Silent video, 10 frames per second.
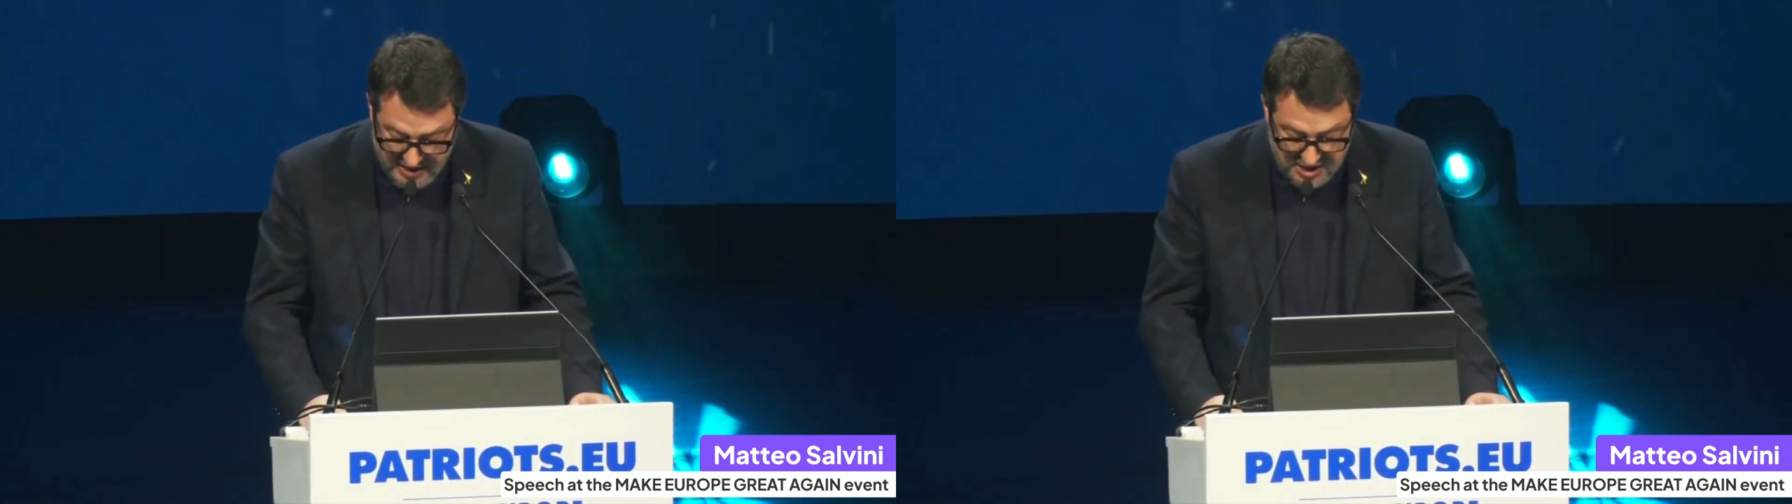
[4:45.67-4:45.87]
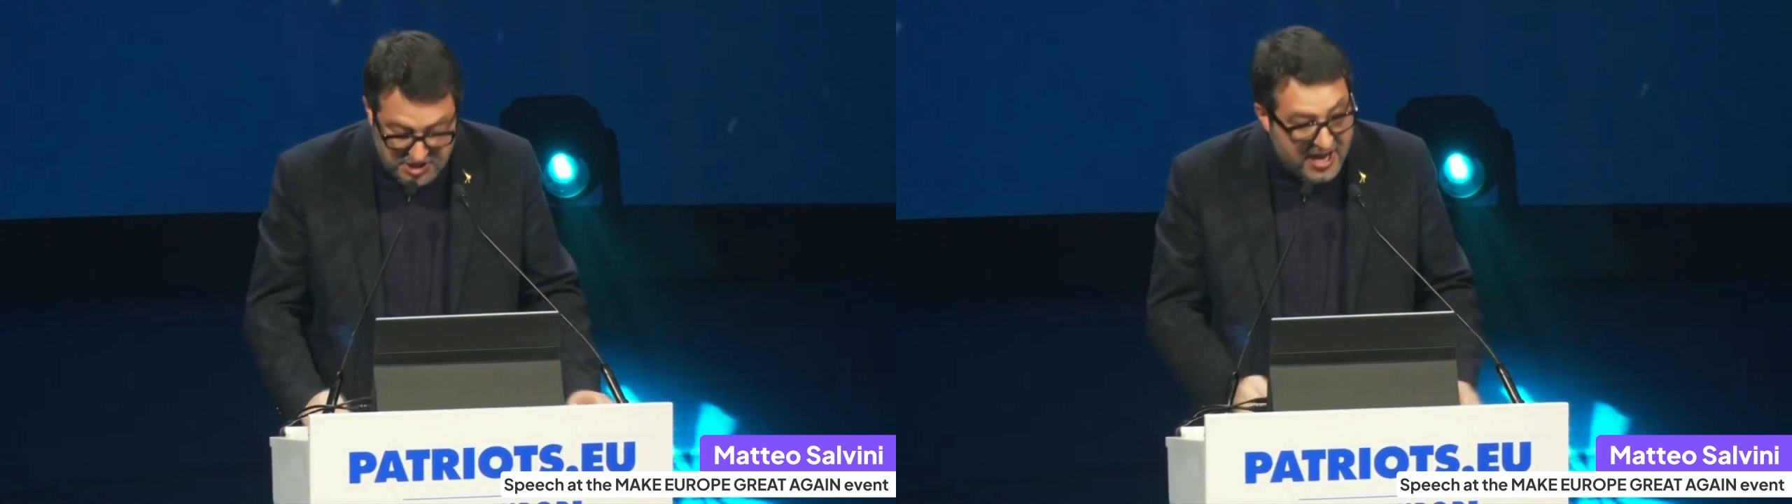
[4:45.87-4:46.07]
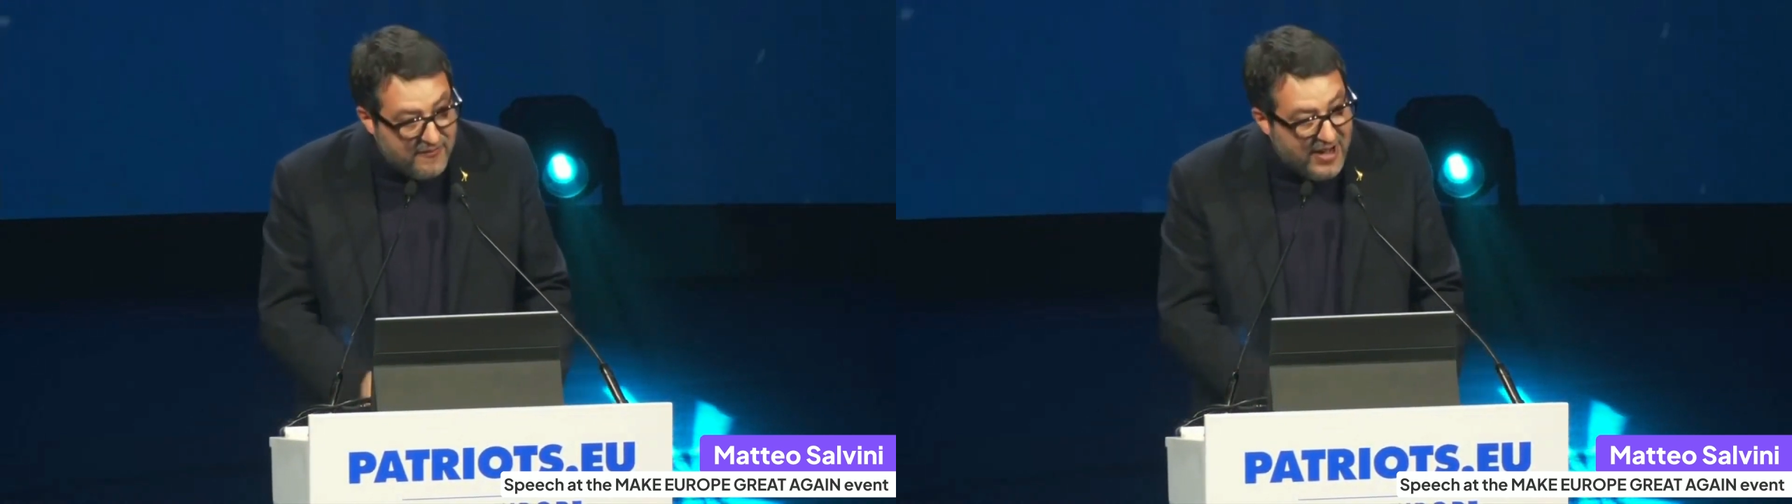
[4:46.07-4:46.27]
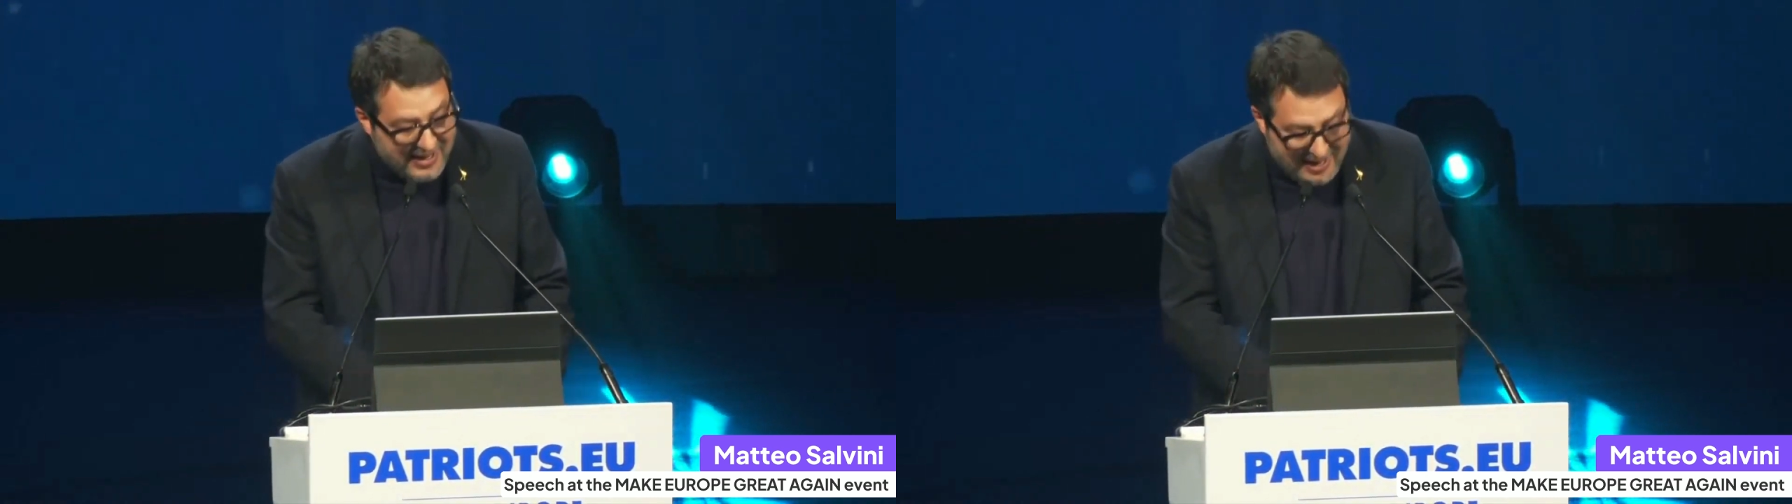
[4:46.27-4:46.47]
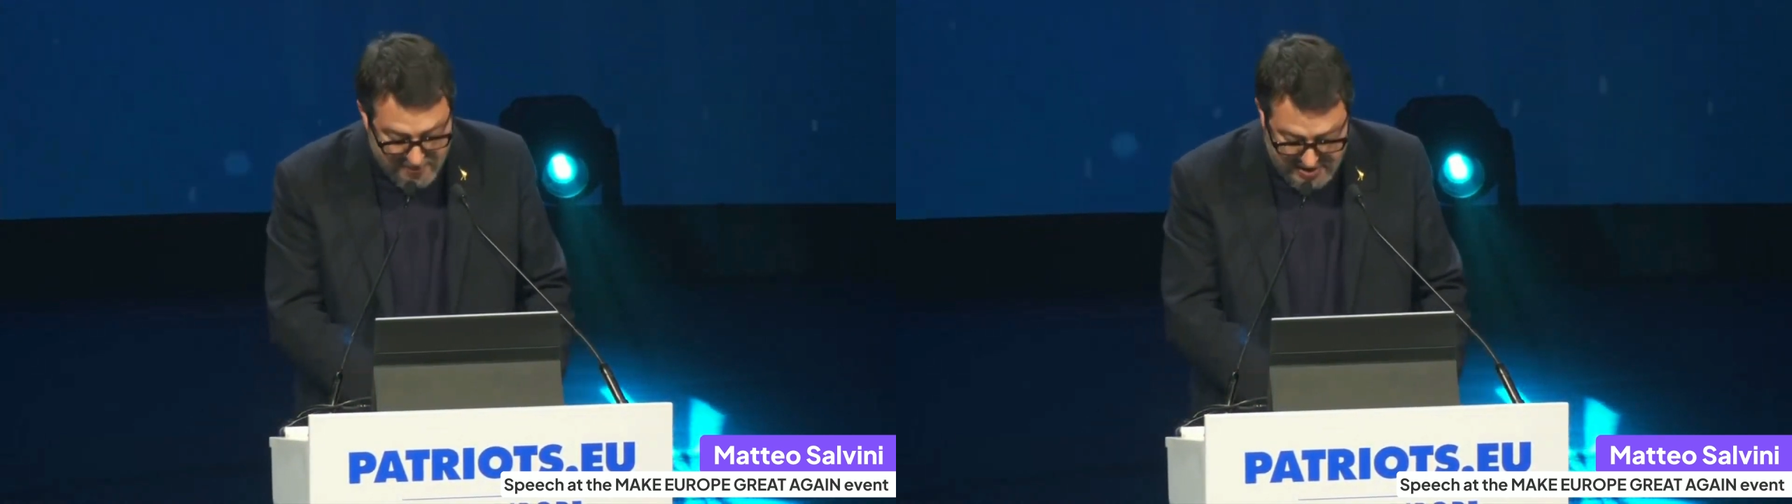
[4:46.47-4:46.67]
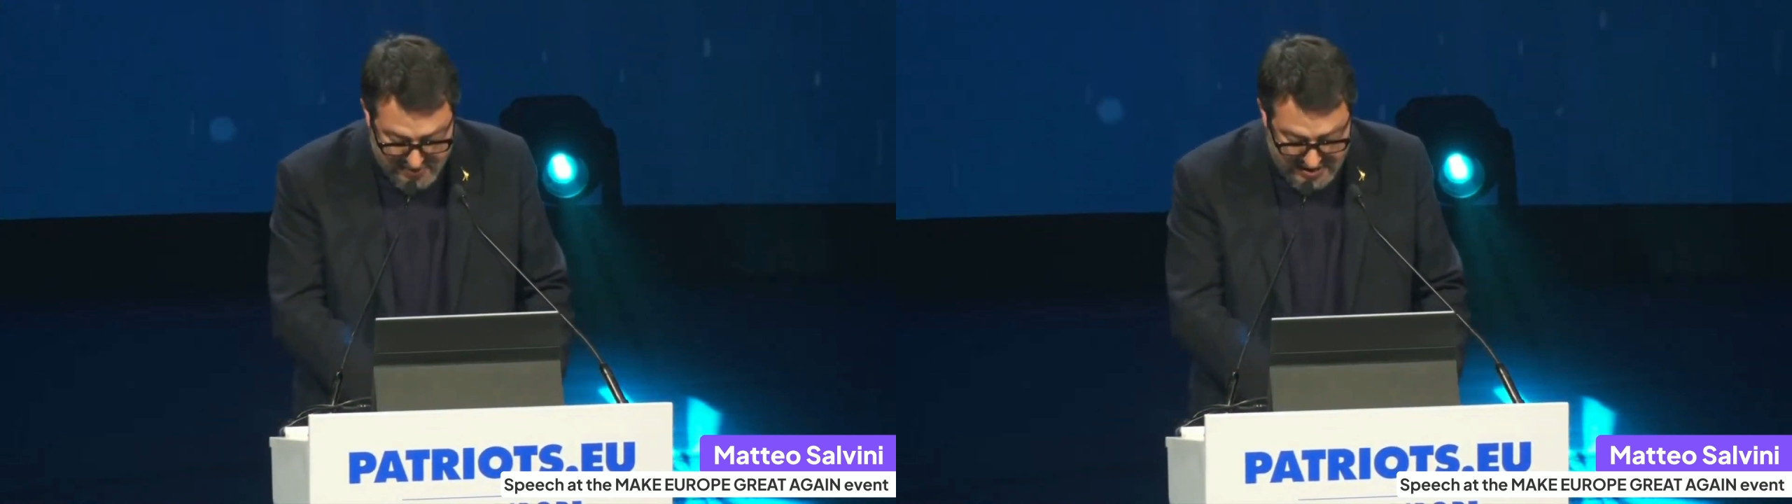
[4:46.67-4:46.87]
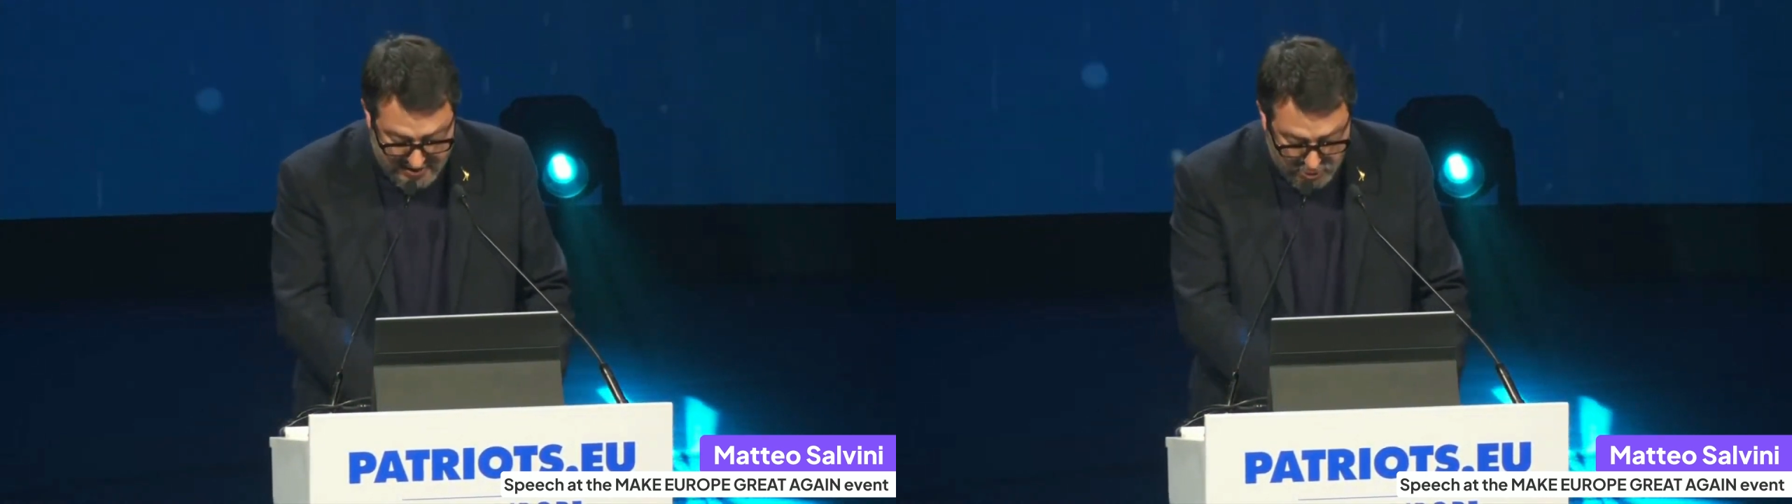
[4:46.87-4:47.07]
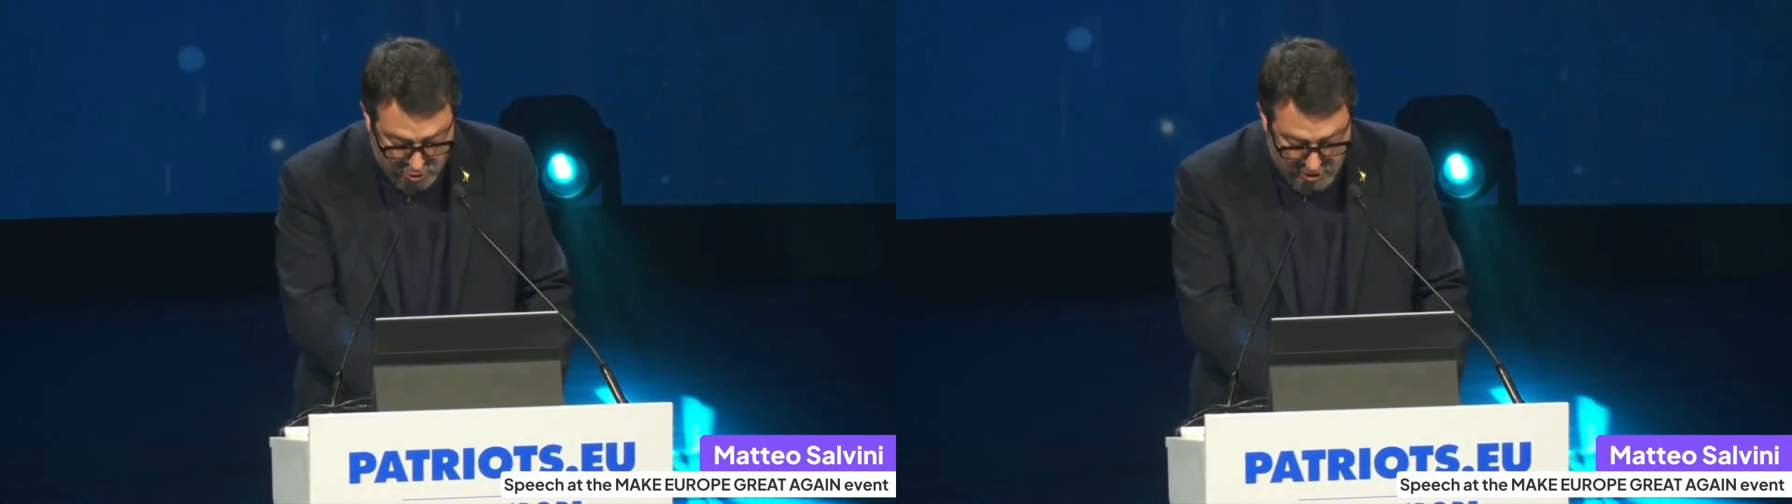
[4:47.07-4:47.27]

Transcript: Change is needed.